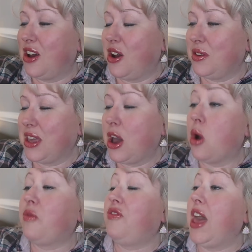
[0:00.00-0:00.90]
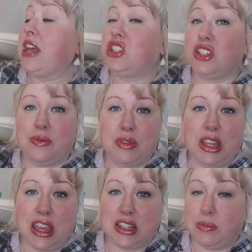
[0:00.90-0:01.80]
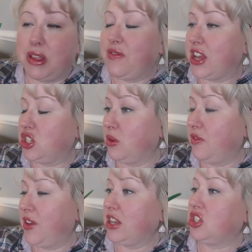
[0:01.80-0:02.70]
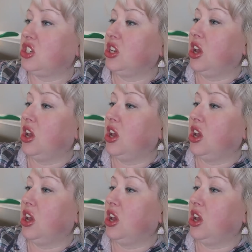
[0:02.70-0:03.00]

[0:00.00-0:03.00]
Oh yeah. Oh fetch. He likes to play fetch. You want fetch?